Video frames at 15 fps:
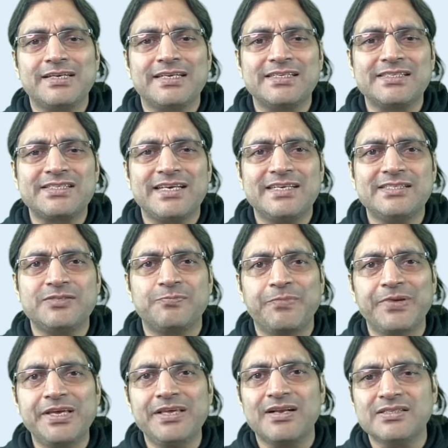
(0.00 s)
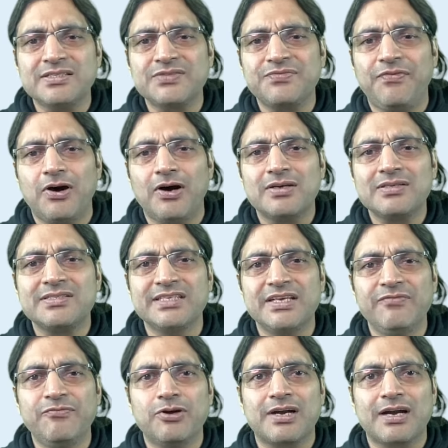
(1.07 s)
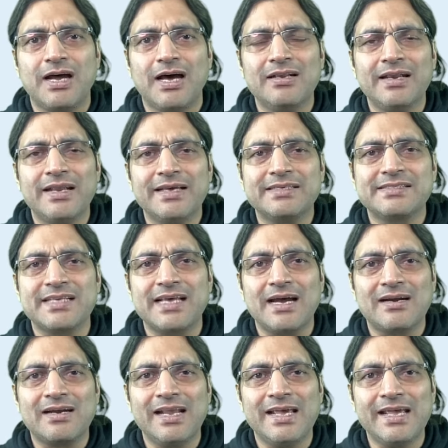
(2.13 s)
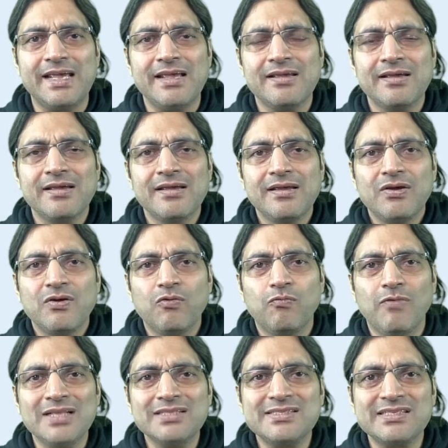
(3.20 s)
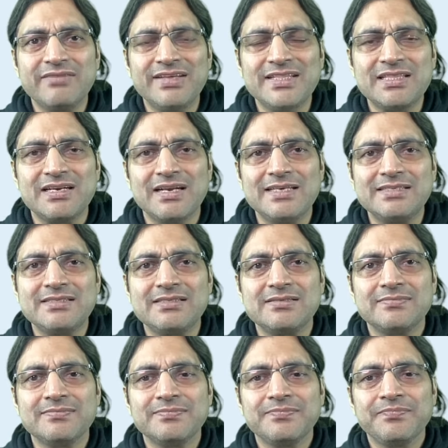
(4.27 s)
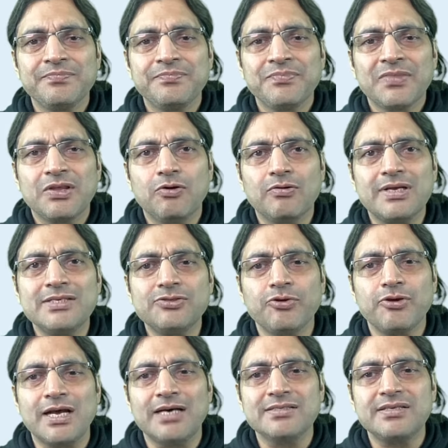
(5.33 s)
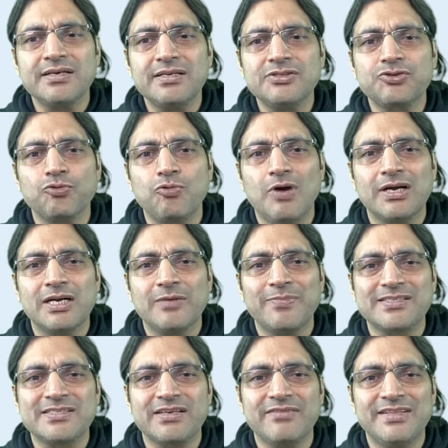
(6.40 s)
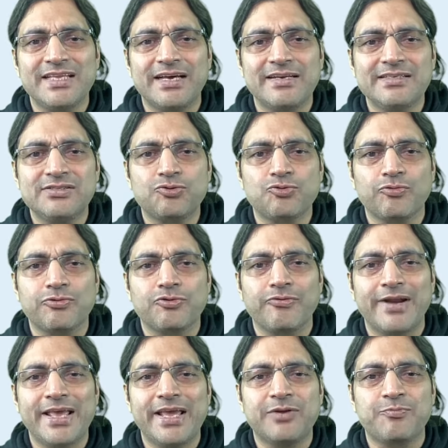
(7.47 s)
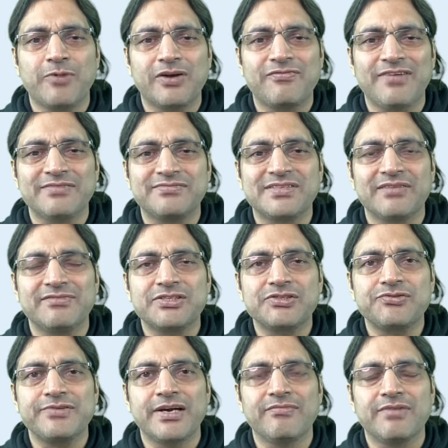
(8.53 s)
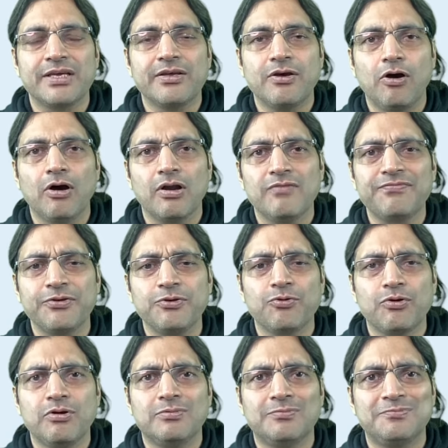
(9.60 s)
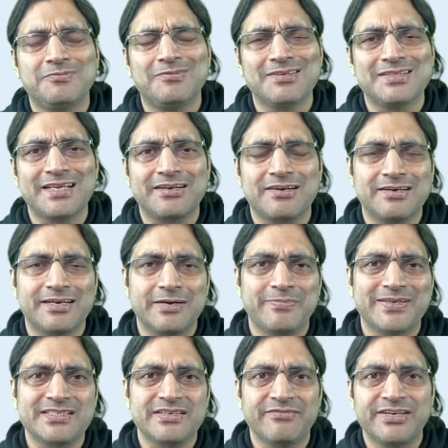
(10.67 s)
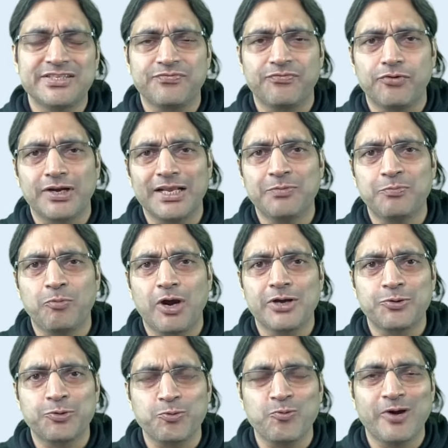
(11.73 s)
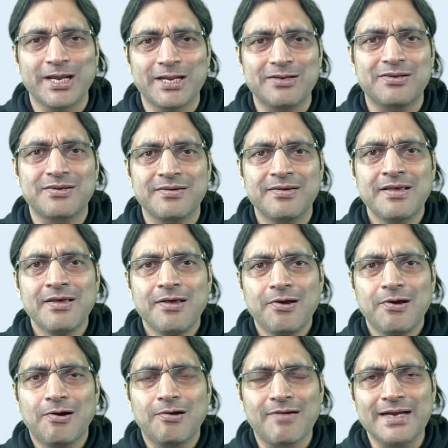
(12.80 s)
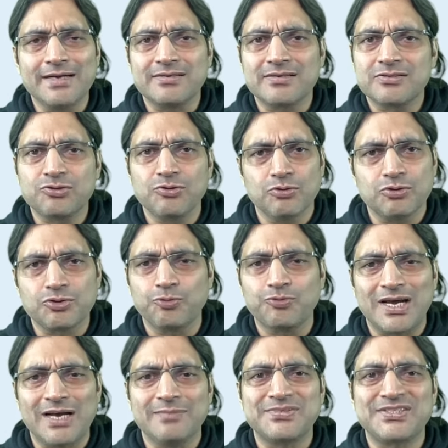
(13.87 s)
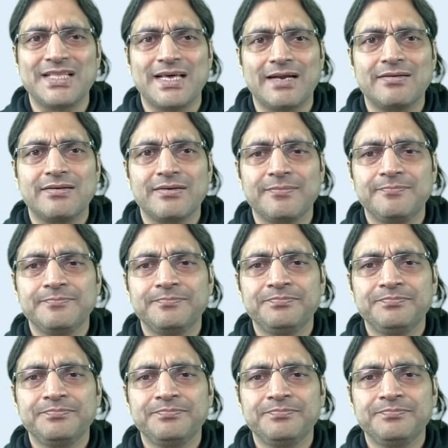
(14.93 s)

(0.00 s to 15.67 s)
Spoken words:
distance B runs for, C would run exactly 1/7 less. Okay, so your answer is 200 by 7, that is 28.57 straight away. All of you know that 100 by 7 is 14.28. Alright, so 2 times that.